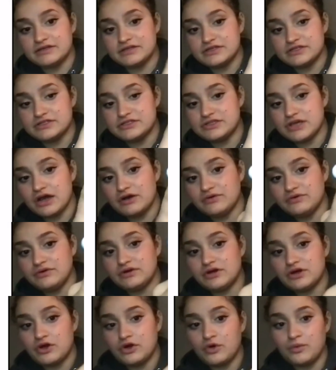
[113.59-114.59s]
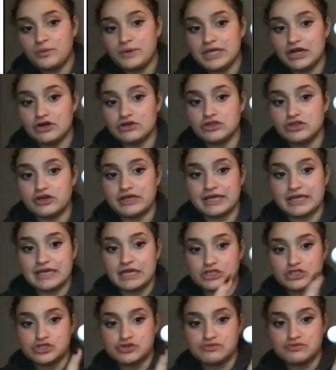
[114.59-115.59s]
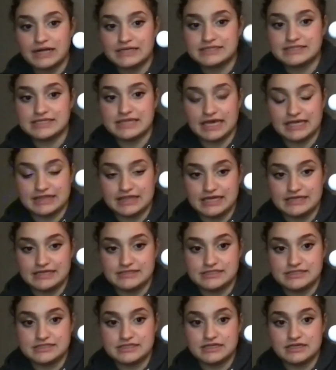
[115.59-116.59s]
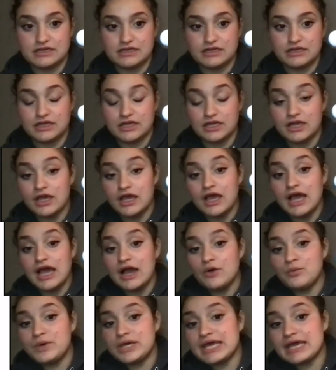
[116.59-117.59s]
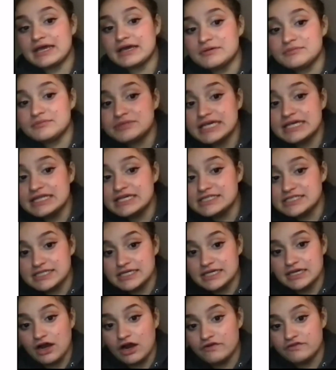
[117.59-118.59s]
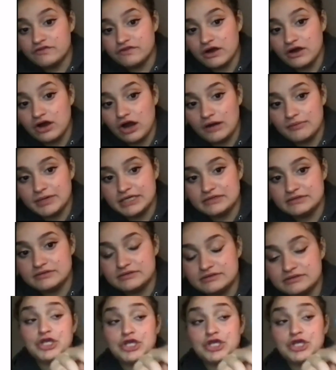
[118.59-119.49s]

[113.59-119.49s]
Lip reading: So we are looking directly like this. We can completely see our front carbon.